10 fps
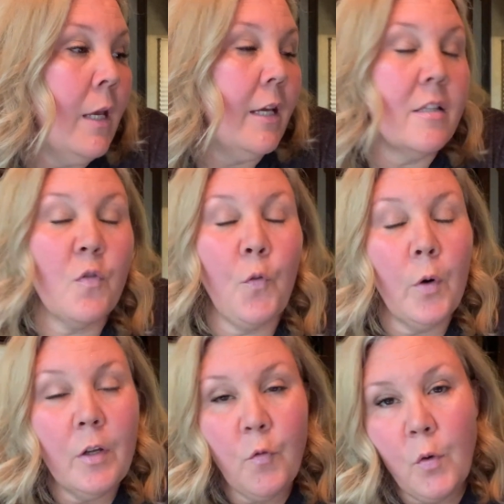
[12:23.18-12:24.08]
It's
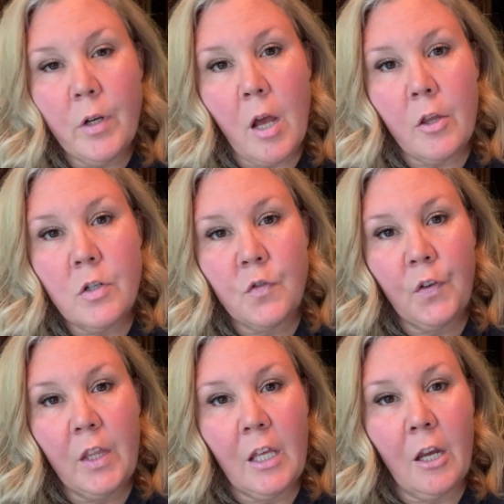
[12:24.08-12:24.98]
$44
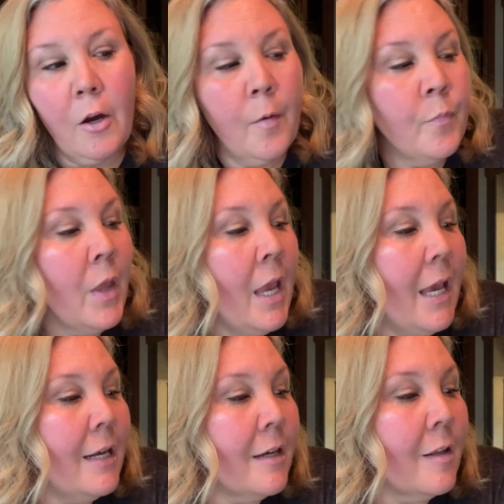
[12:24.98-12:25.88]
for the year,
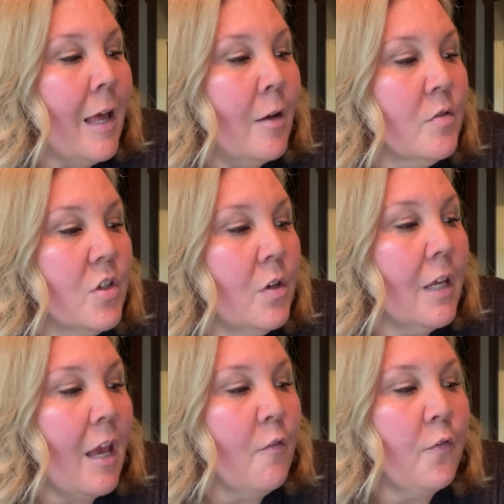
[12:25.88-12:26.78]
and it allows you to
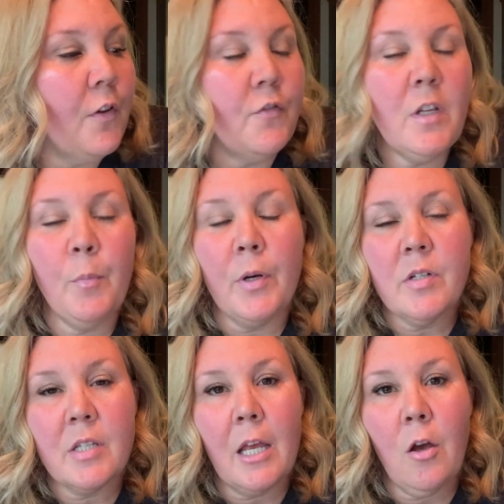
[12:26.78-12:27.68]
get
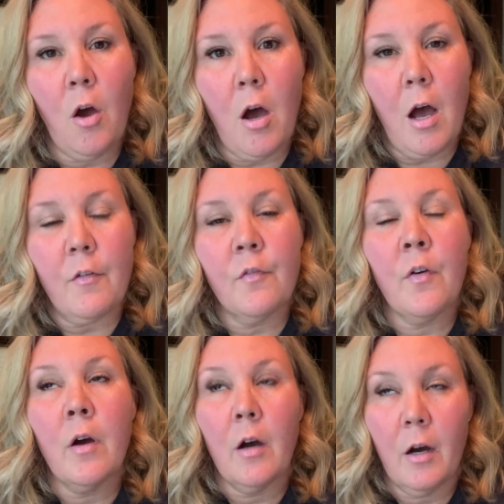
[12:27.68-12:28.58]
50% off
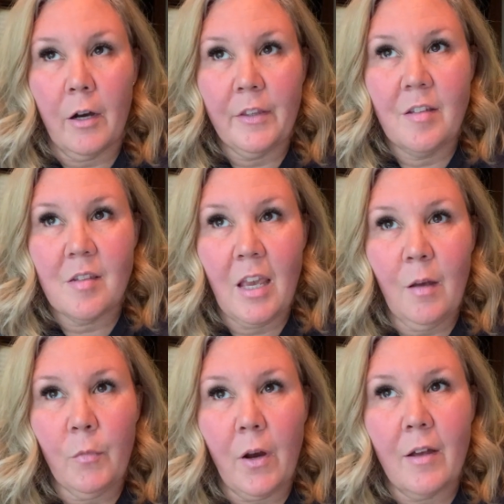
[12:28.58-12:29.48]
on these
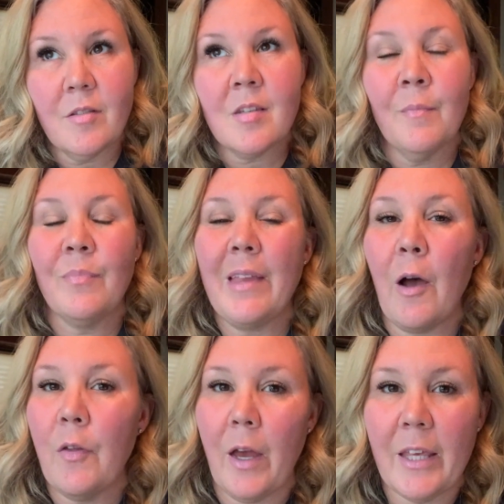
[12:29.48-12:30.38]
campgrounds.
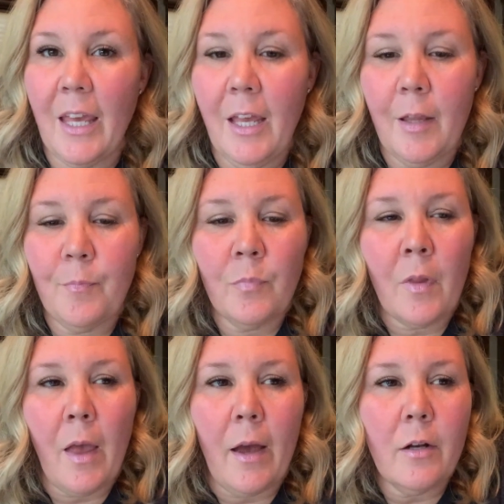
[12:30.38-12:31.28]
Now, again,
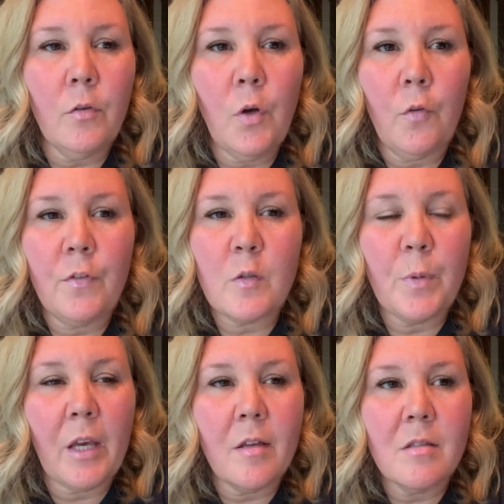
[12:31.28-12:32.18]
I don't know if it's
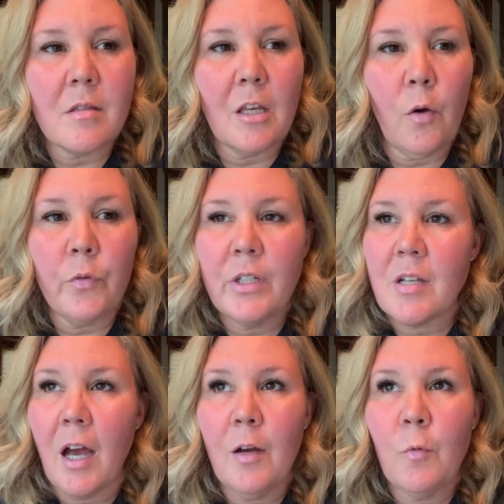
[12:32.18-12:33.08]
because the only
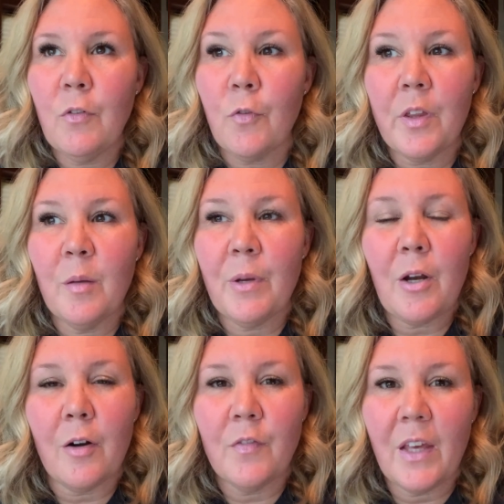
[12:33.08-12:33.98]
time we've really been
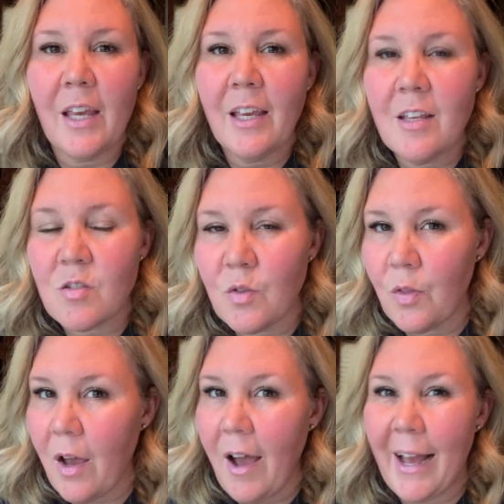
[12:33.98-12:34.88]
RVing is through
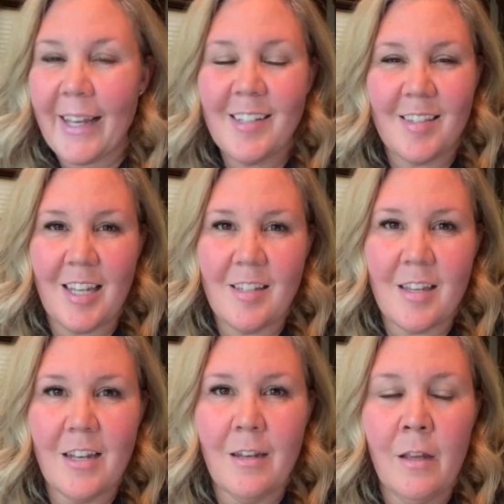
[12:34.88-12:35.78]
the high
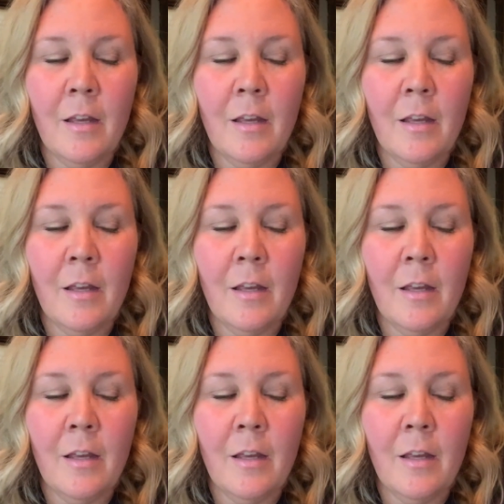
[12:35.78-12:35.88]
season,